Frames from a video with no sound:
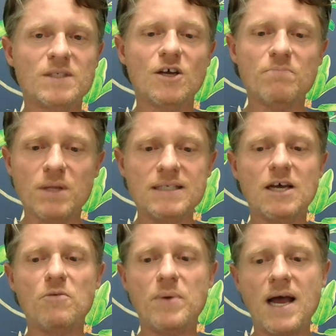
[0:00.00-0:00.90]
So please
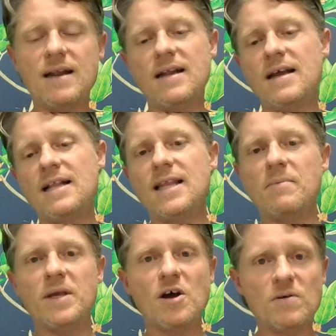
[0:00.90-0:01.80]
help out. Let
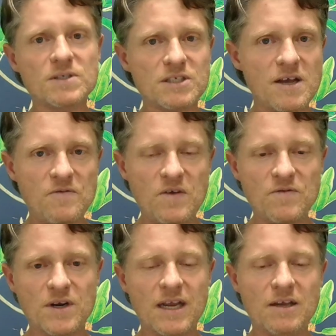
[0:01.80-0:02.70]
me know also if you've
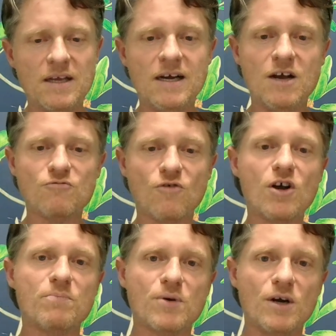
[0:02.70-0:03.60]
got any
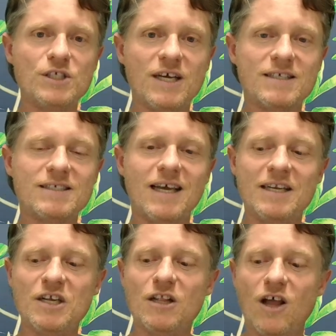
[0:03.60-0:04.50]
rocket projects
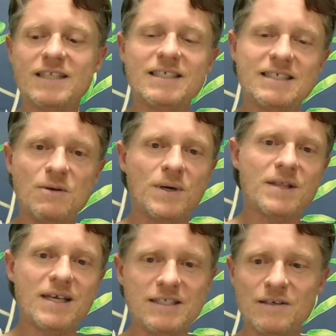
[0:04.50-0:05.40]
and you'd like to see one of
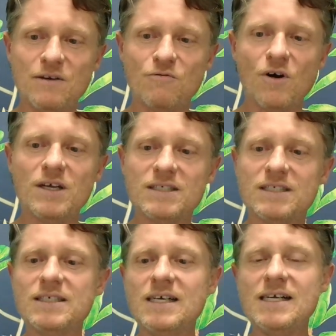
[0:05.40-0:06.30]
these on your
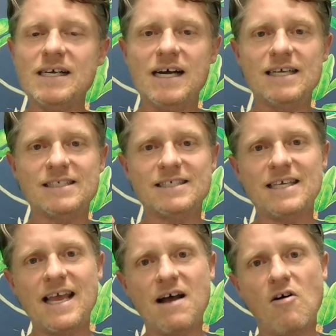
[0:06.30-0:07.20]
rockets, to
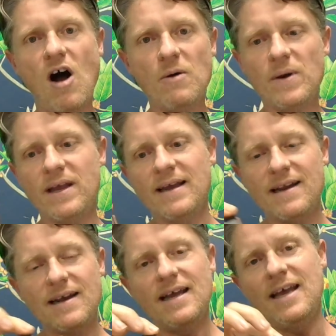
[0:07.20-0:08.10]
see how high we can
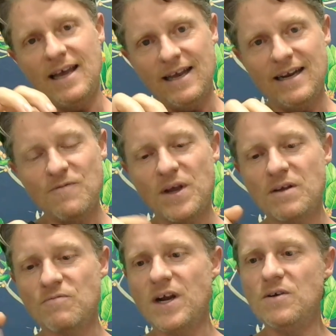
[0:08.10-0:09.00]
get it, and if we
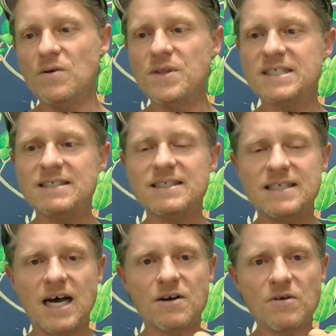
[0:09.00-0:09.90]
can read all the sensor
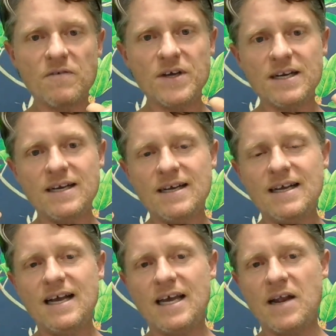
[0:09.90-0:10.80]
data off it
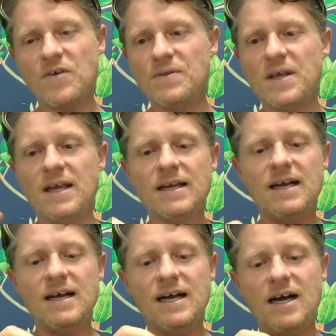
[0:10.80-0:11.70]
and everything.
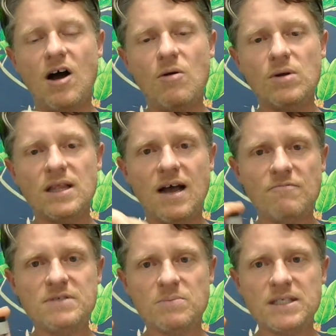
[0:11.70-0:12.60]
I would
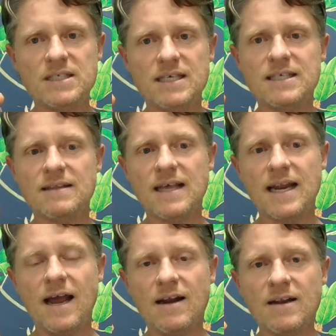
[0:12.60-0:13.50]
love to be testing that
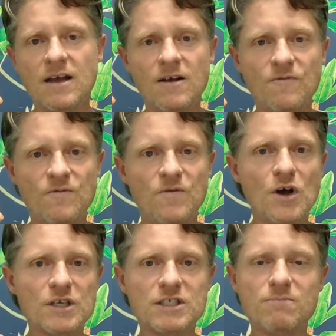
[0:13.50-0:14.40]
out
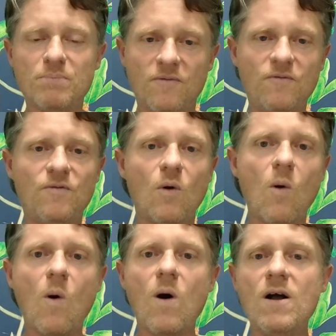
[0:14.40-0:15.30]
first
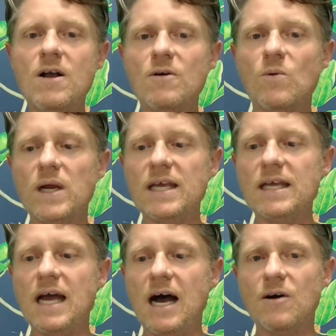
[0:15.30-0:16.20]
before
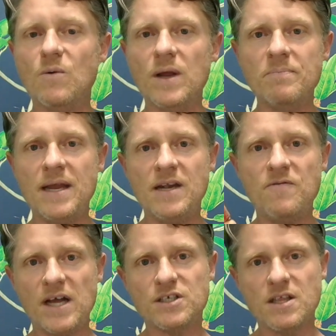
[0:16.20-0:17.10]
we
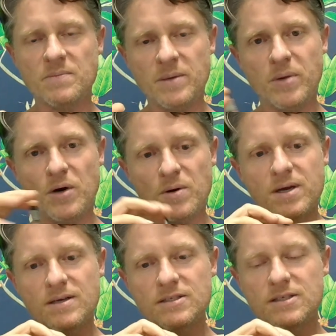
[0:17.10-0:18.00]
manufacture them in bulk.
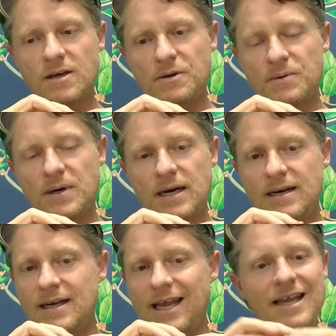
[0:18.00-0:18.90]

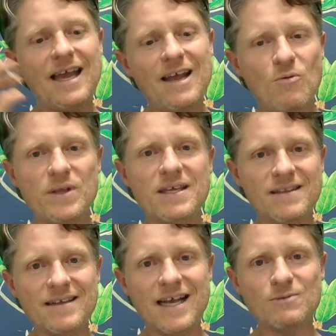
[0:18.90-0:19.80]
So within
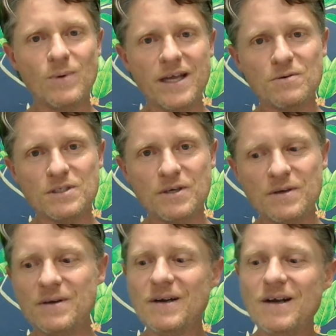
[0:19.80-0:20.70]
the next week or
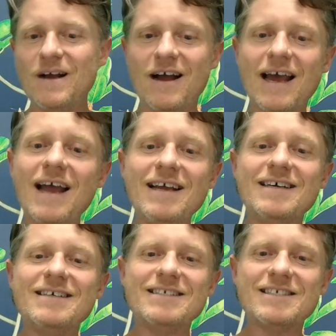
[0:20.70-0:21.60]
two. Okay,
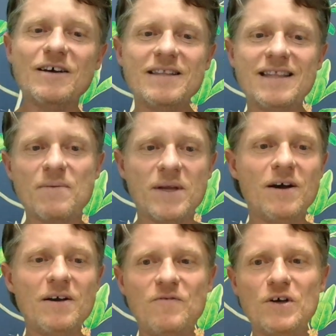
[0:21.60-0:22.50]
so let me
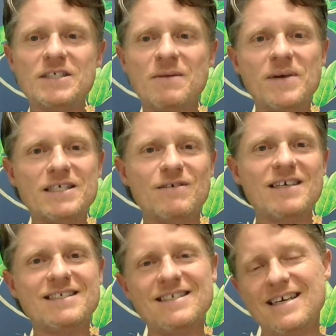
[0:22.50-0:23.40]
know first and best
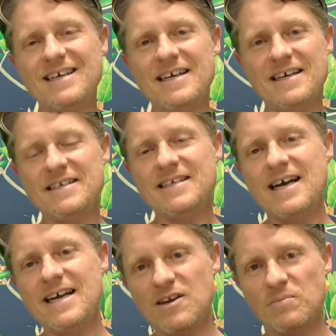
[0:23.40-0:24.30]
dressed, and
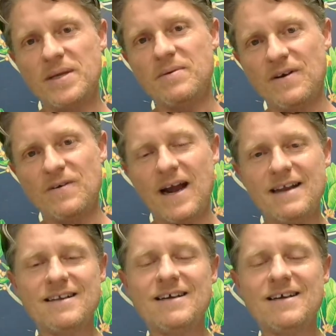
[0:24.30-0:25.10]
it'll be great.